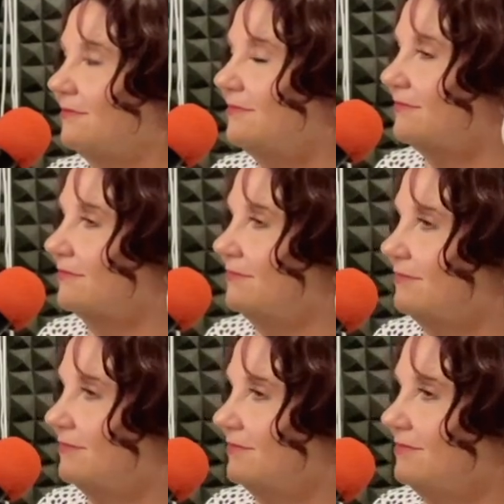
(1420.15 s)

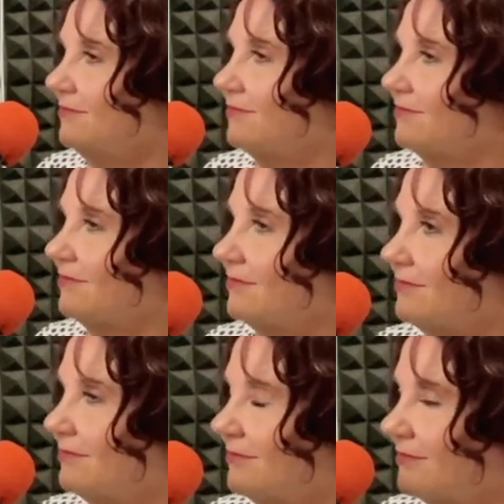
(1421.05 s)

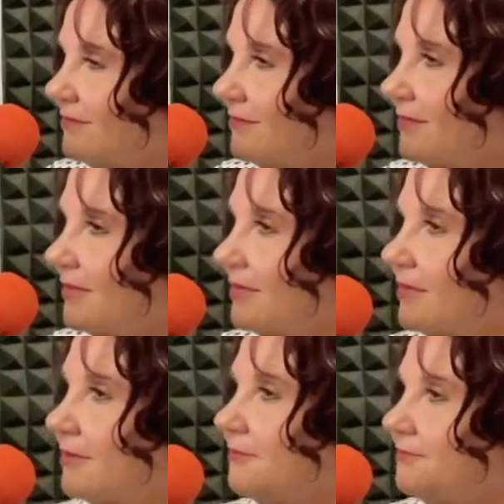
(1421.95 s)

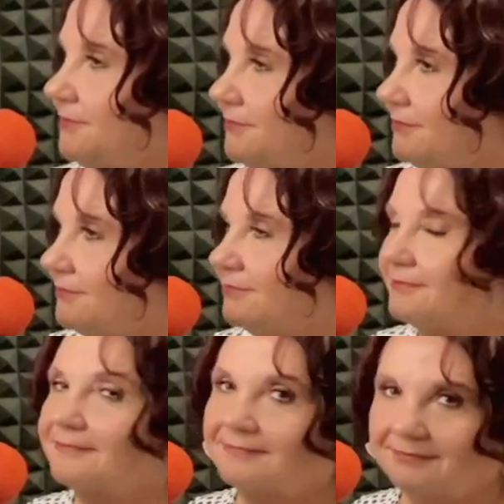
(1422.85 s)

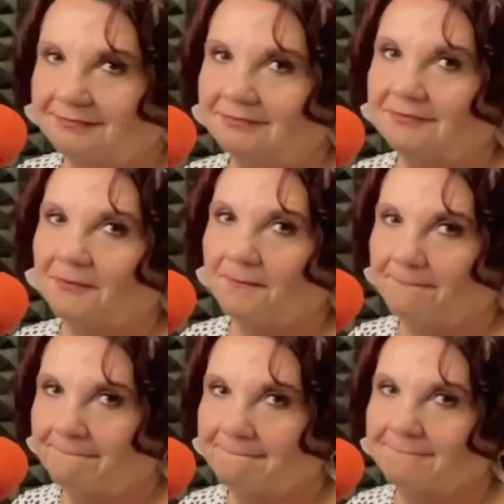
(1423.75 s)

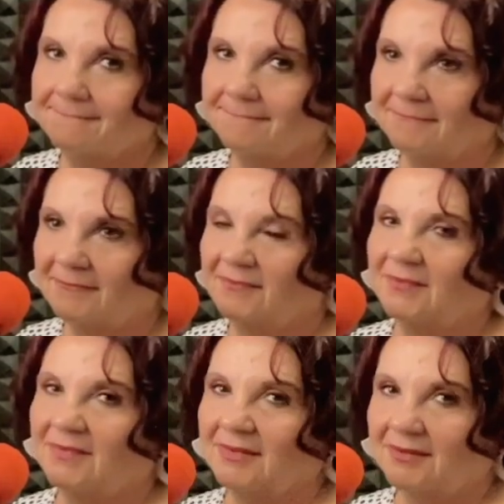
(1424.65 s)
[no speech]